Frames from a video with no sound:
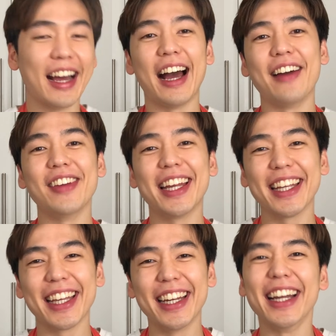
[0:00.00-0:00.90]
I'm adding
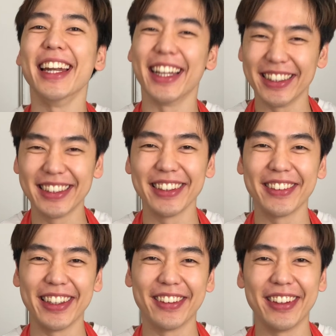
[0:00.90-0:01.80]
in another secret
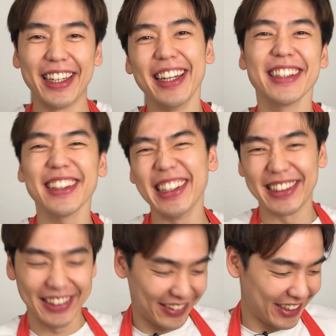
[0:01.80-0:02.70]
ingredient. It's not a
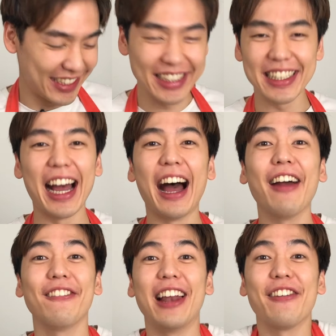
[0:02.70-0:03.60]
secret, it's just that I have
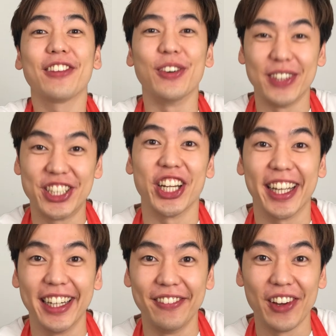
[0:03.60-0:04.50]
leftover chicken
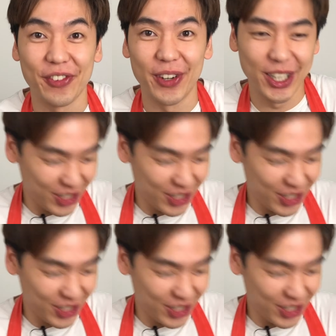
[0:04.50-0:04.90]
in my fridge.